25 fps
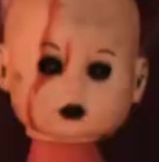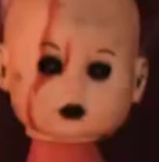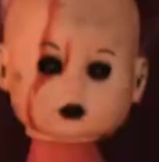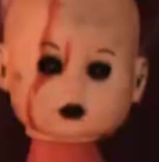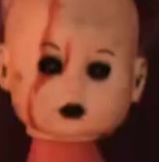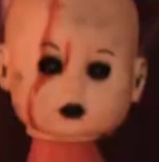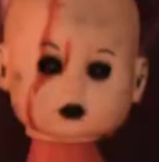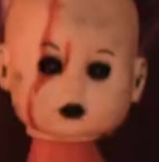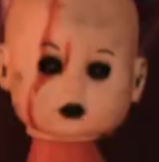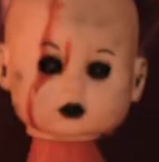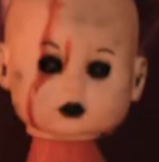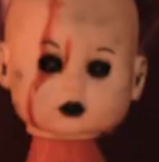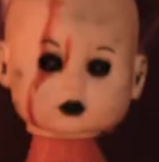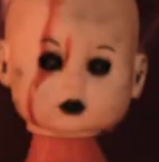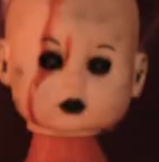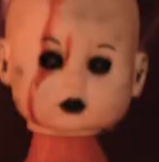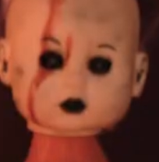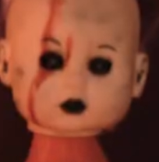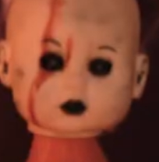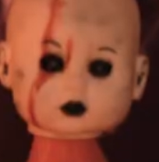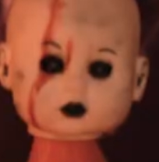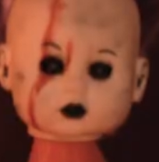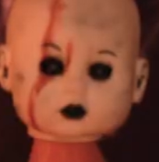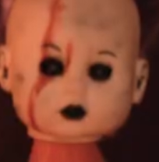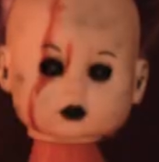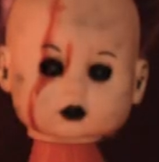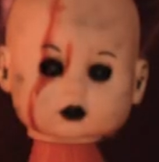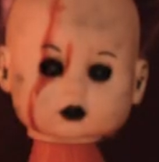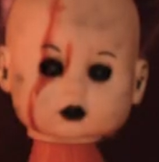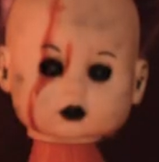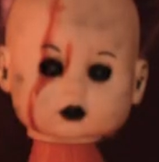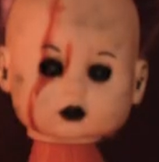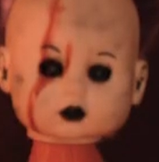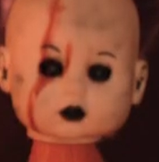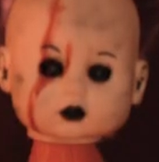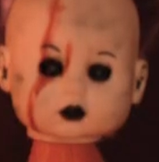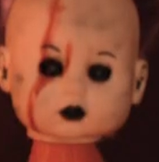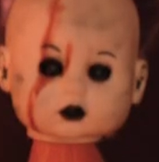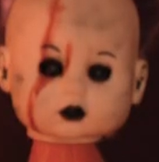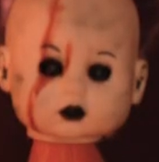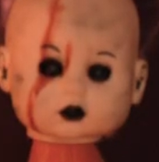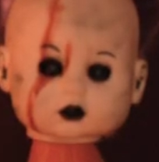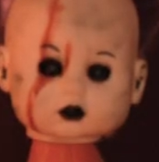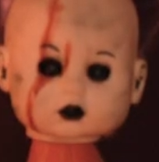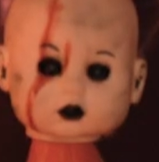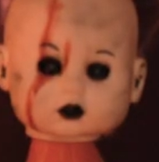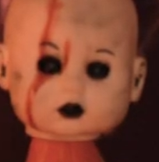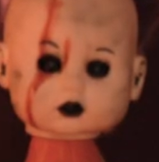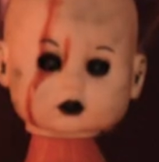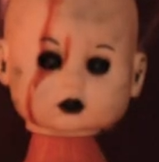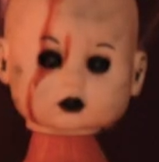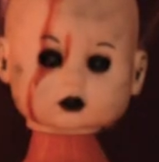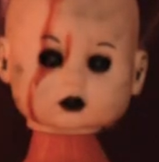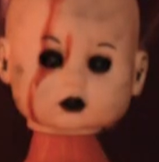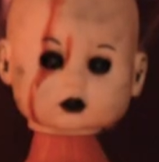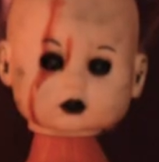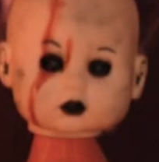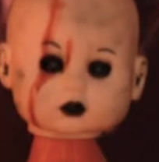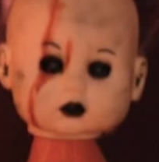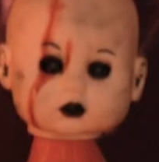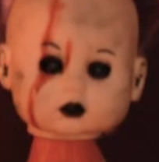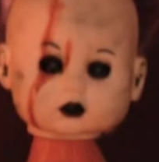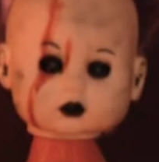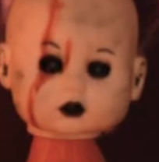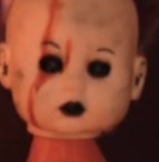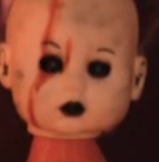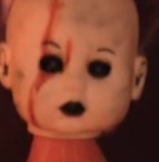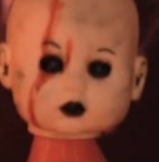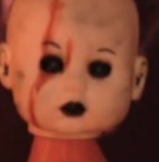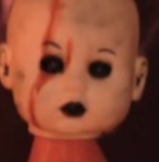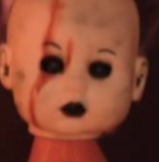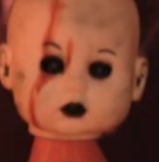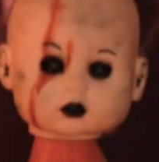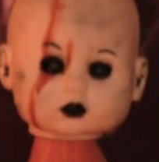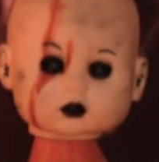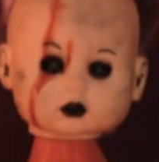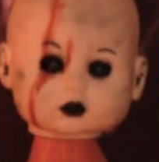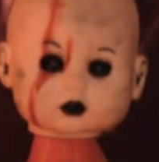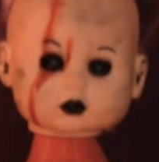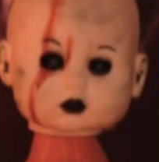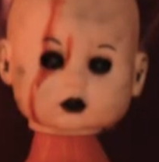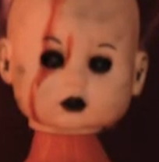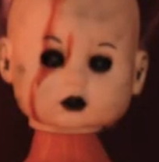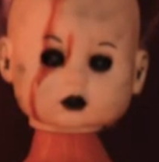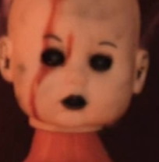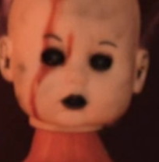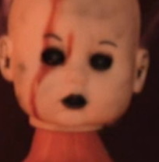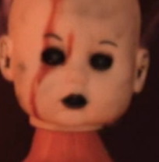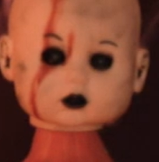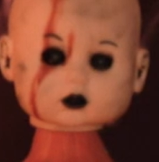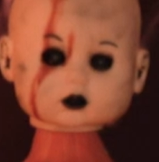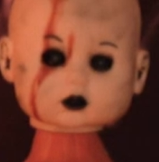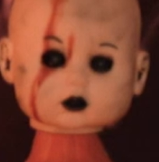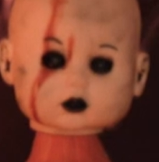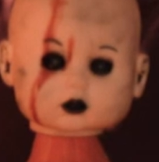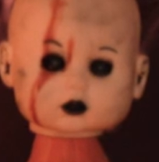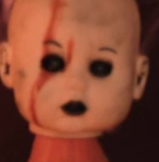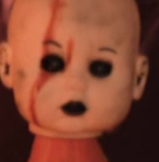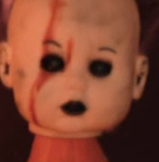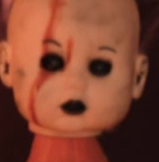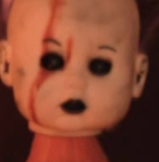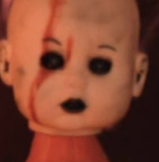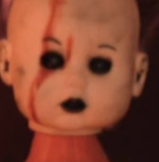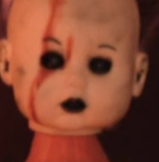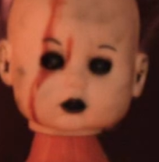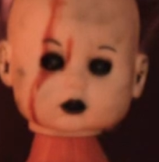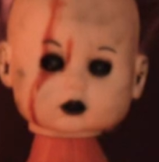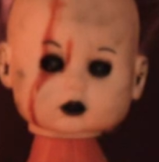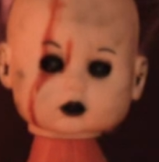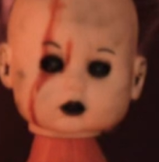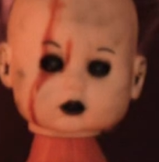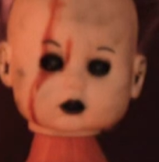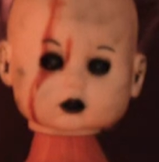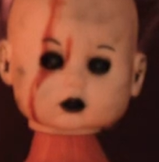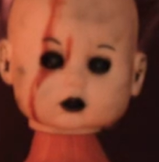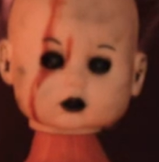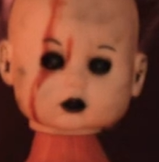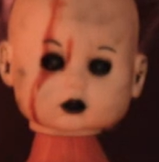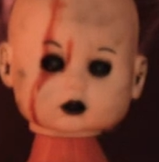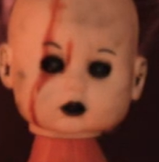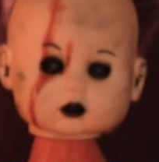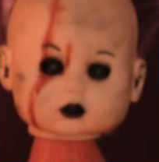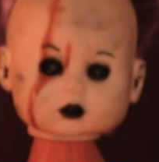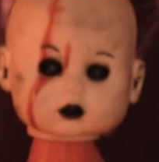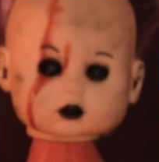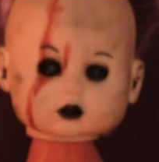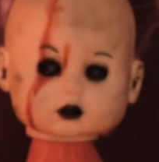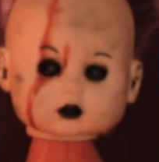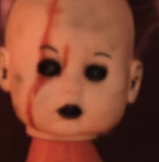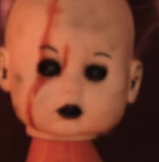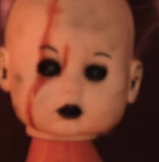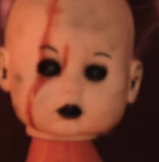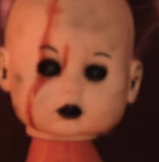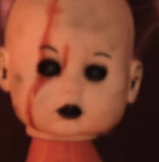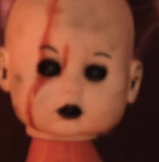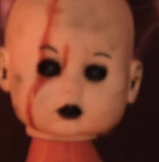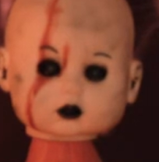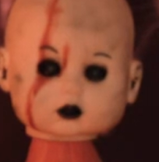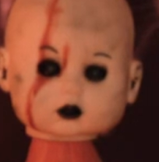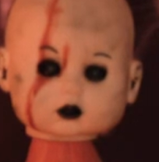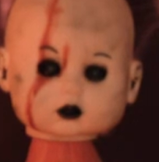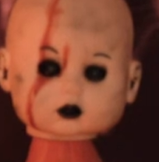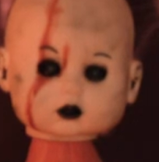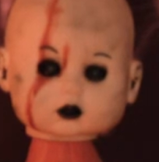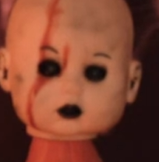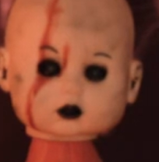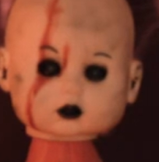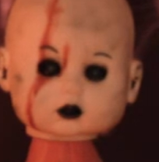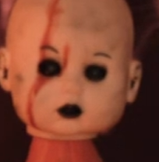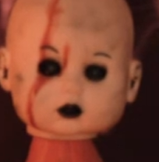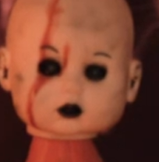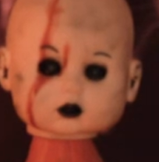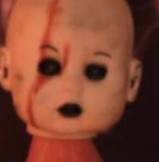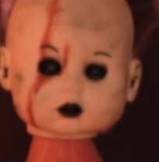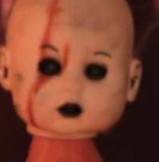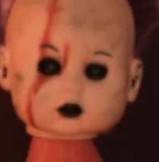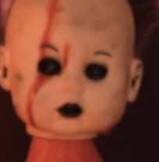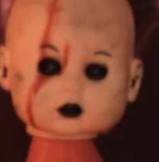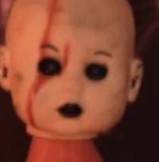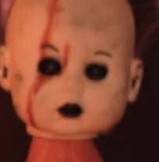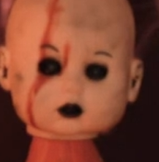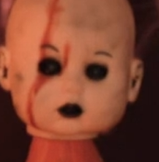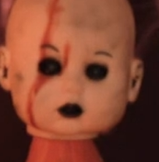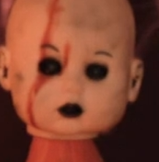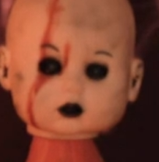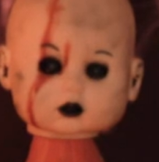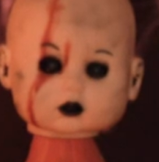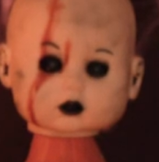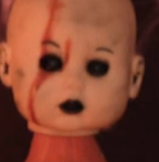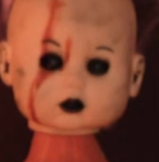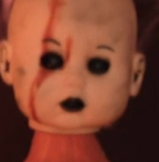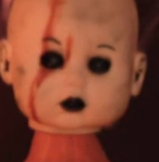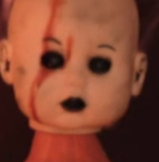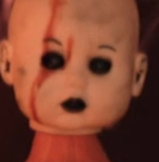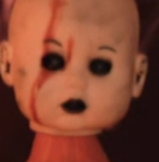No words are spoken by the person on screen.